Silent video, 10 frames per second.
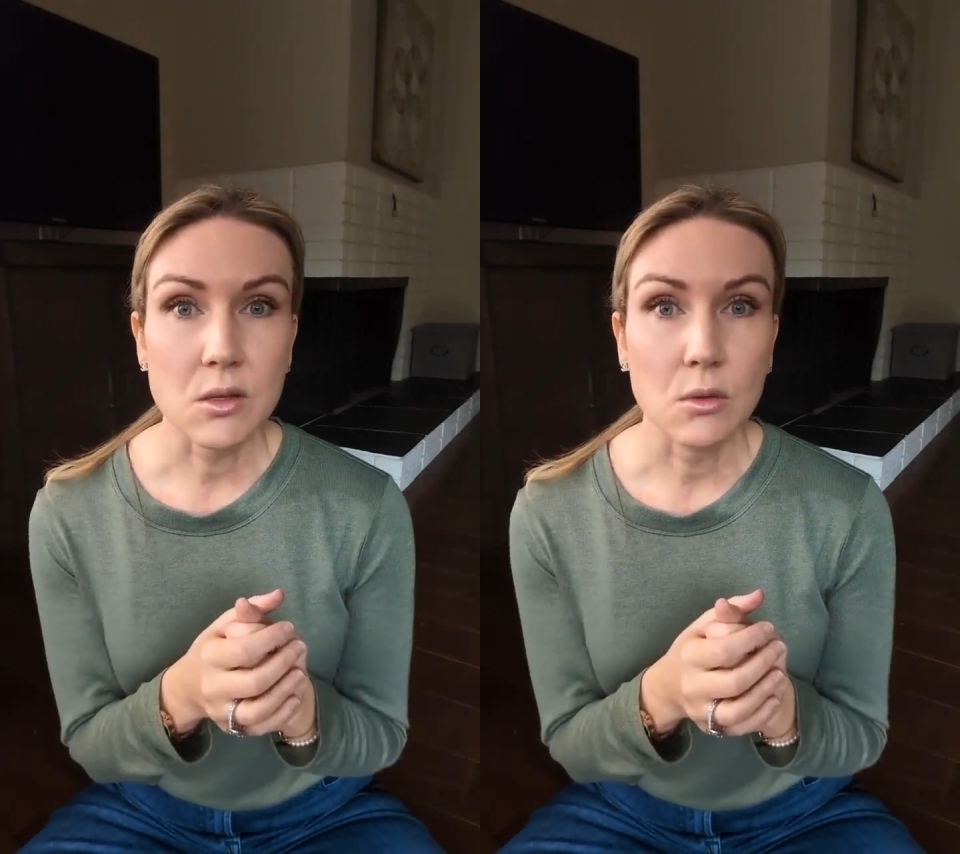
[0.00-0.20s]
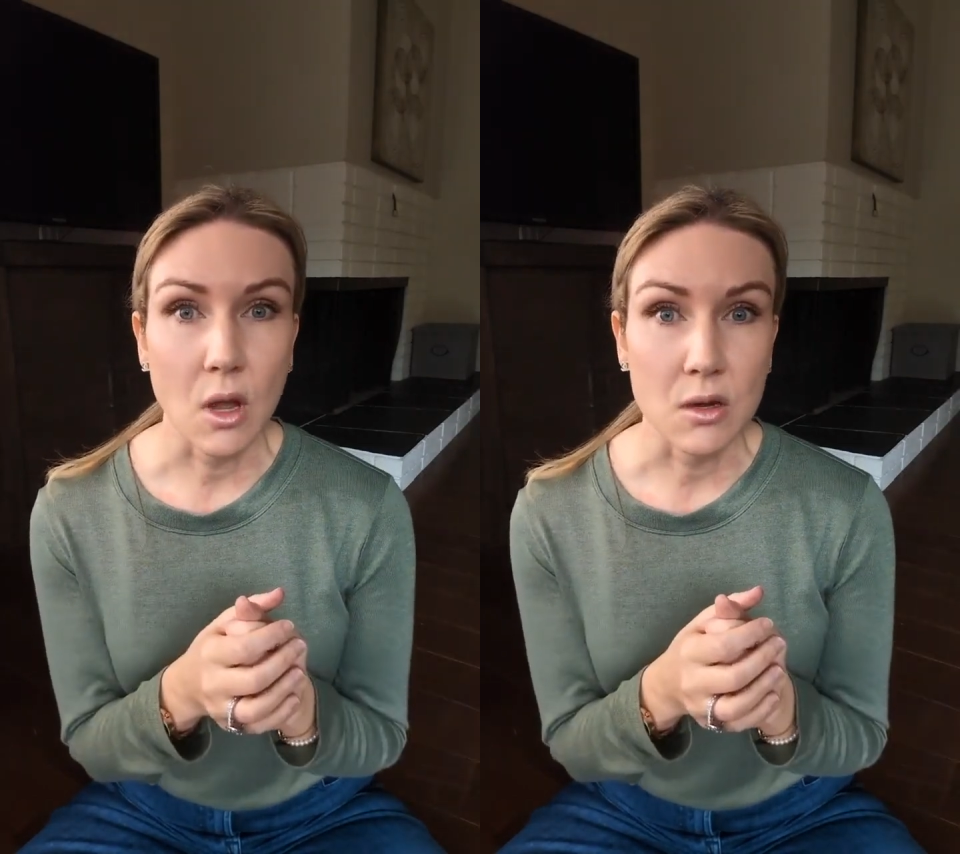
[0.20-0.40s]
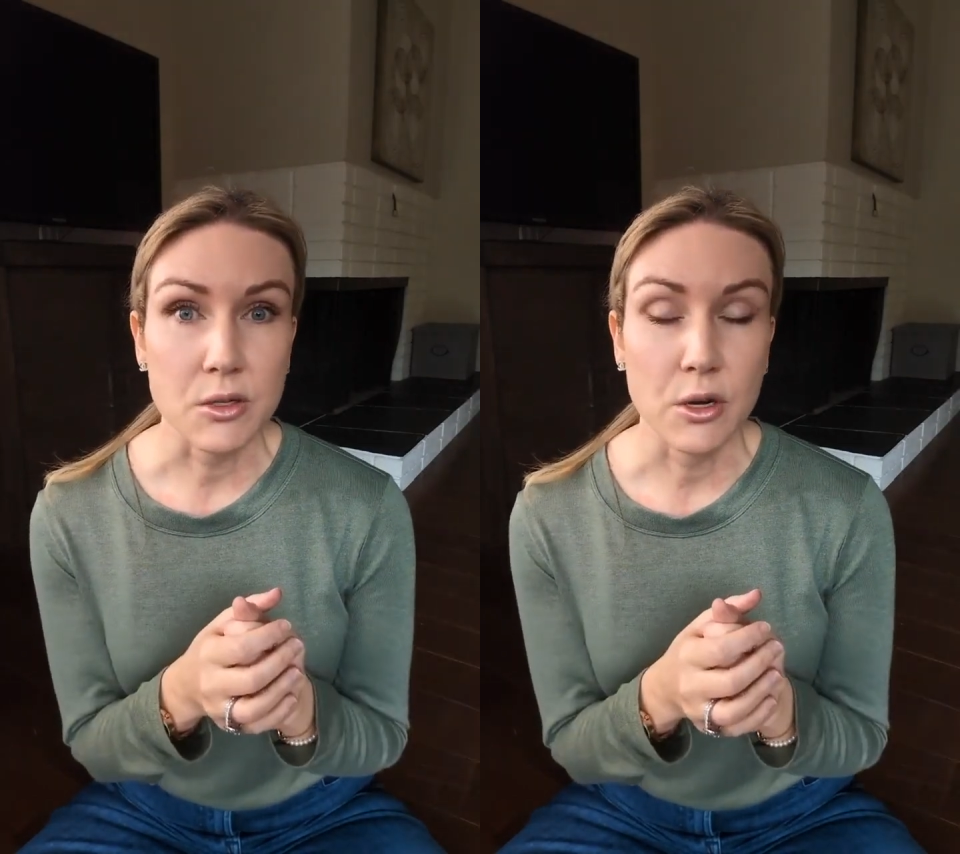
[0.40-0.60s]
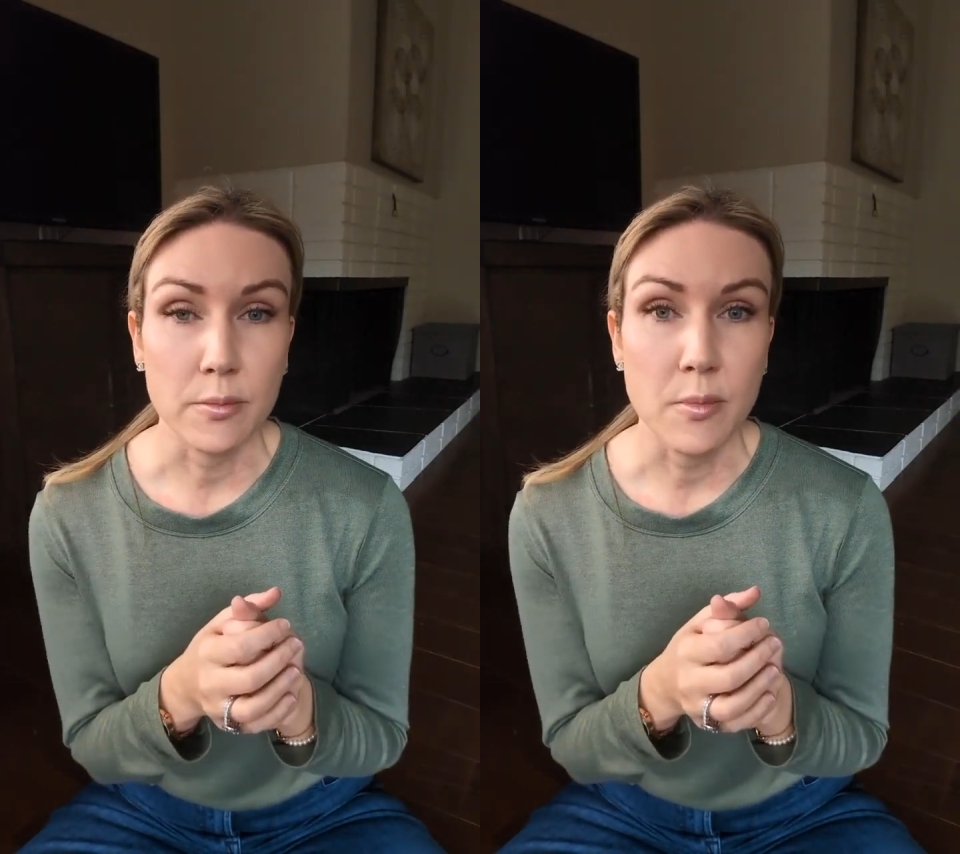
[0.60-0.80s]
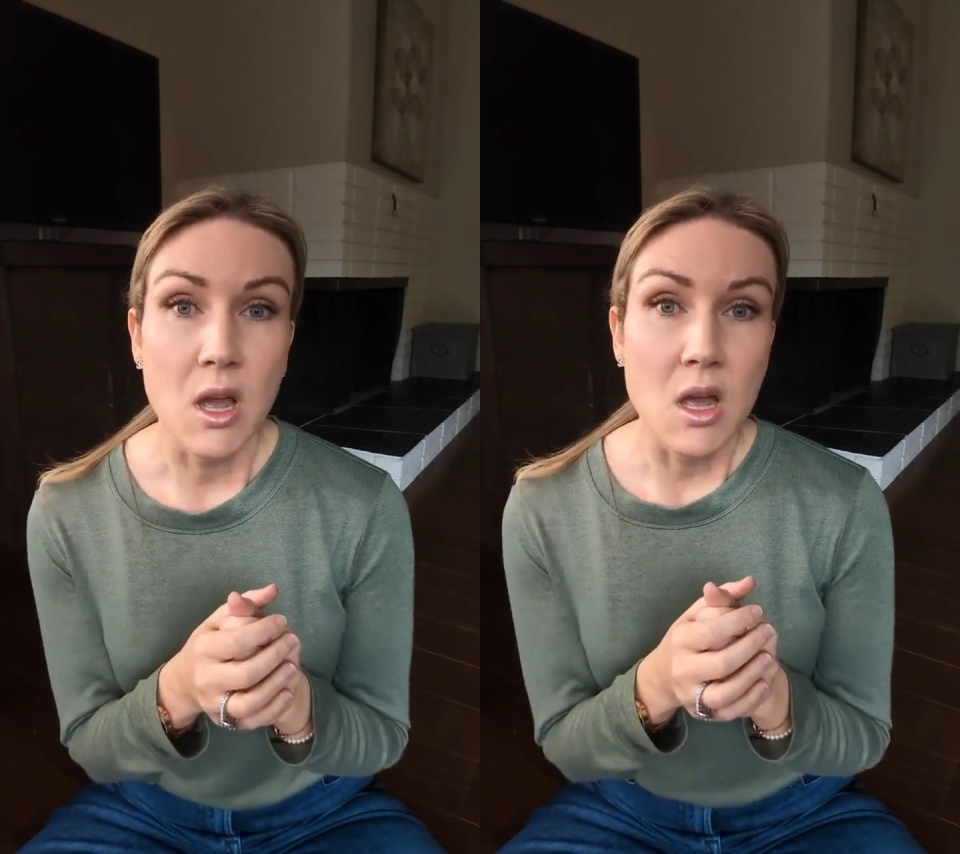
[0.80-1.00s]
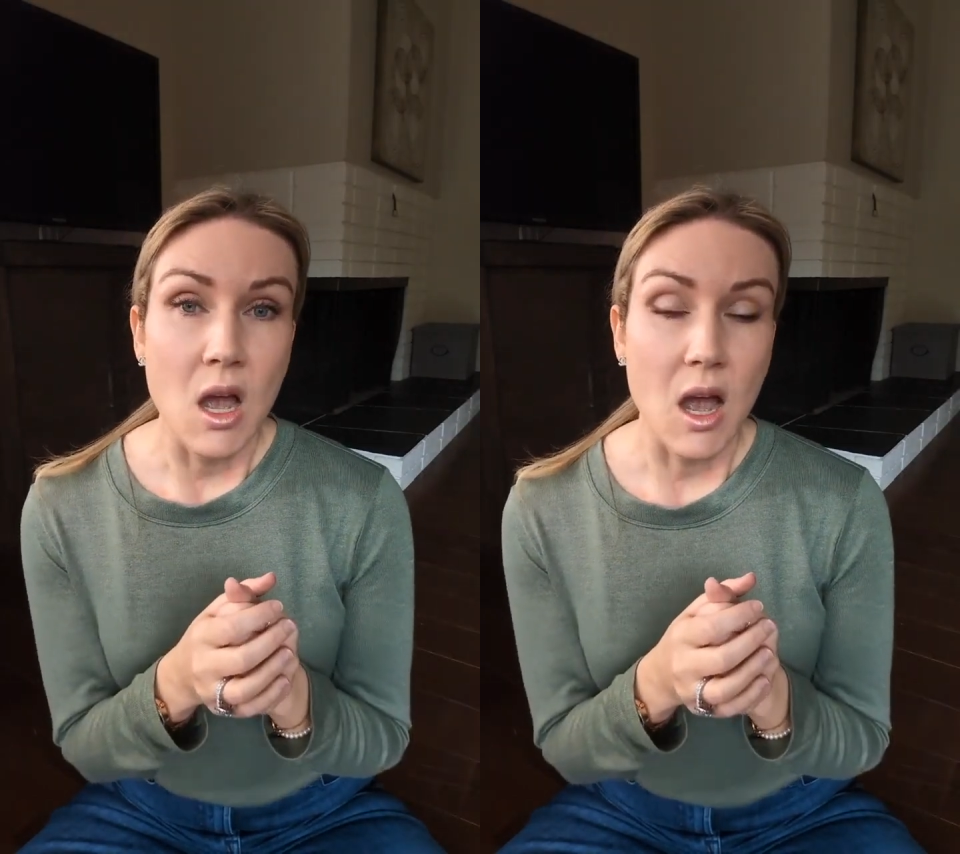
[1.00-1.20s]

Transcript: So long-term